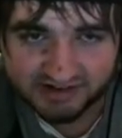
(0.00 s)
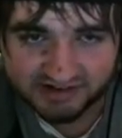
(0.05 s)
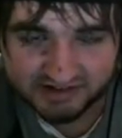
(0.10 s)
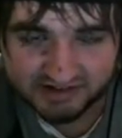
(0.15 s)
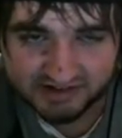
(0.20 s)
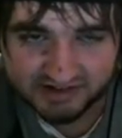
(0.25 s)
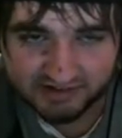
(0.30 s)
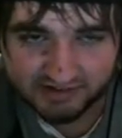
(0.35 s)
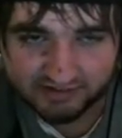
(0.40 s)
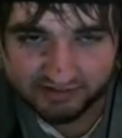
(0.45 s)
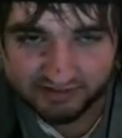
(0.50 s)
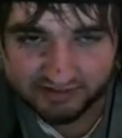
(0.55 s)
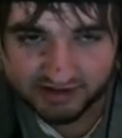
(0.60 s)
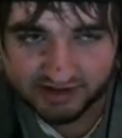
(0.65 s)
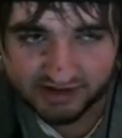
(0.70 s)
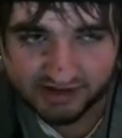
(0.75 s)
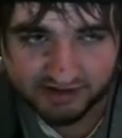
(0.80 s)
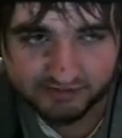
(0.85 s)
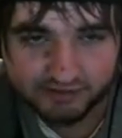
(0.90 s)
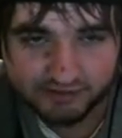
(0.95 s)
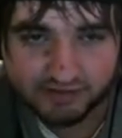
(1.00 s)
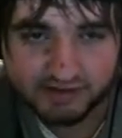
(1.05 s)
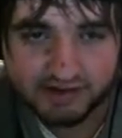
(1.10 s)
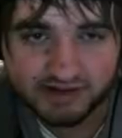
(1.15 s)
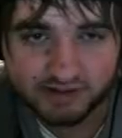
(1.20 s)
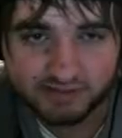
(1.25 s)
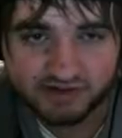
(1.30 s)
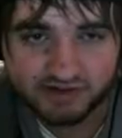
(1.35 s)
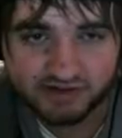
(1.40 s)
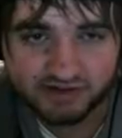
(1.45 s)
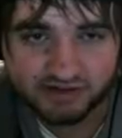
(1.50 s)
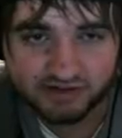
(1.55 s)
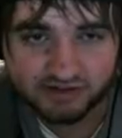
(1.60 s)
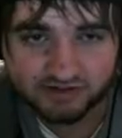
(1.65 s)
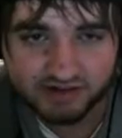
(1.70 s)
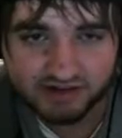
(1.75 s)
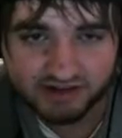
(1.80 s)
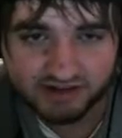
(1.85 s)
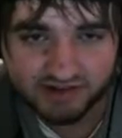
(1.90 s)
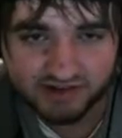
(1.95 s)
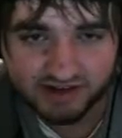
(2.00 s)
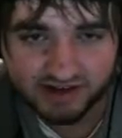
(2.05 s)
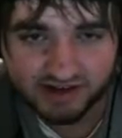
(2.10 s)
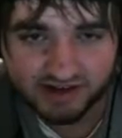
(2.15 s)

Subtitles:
this is definitely not the first episode I've done today,